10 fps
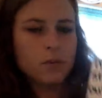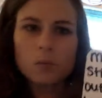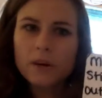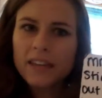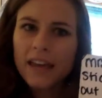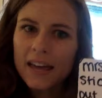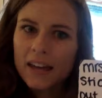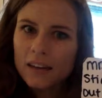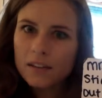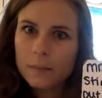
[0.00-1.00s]
Well, what the
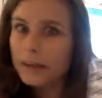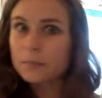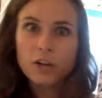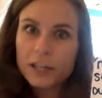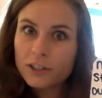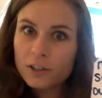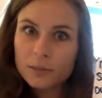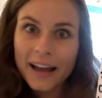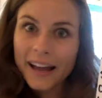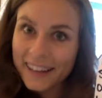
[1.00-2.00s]
heck? Am I subtracting or am
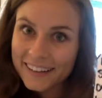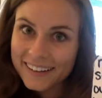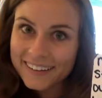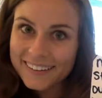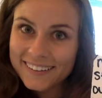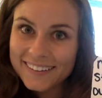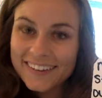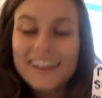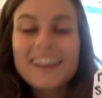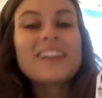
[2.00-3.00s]
I adding?
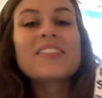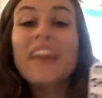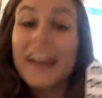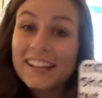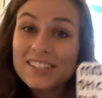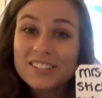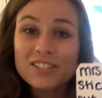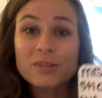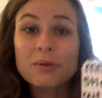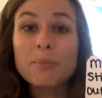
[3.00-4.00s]
The answer is you're
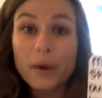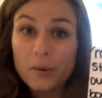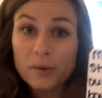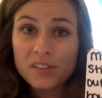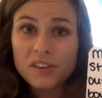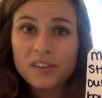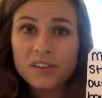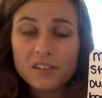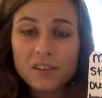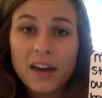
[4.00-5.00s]
doing both,
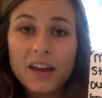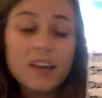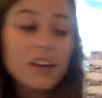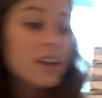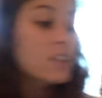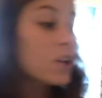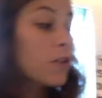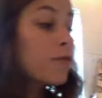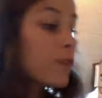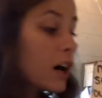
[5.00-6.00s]
okay? So
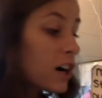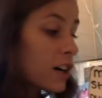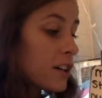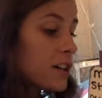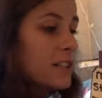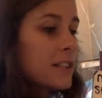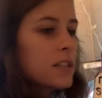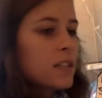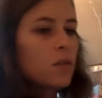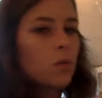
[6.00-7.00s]

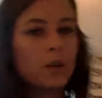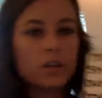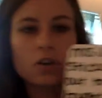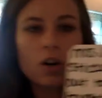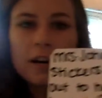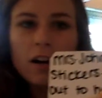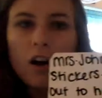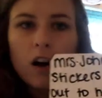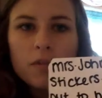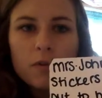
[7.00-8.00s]
first, we're starting
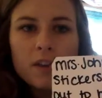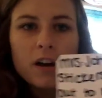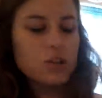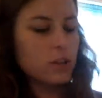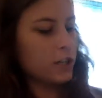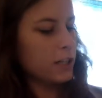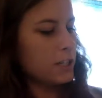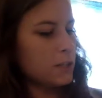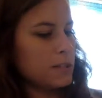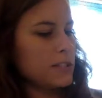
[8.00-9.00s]
off with
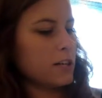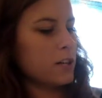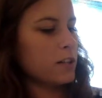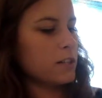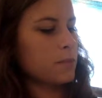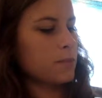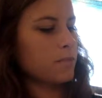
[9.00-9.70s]
132 stickers.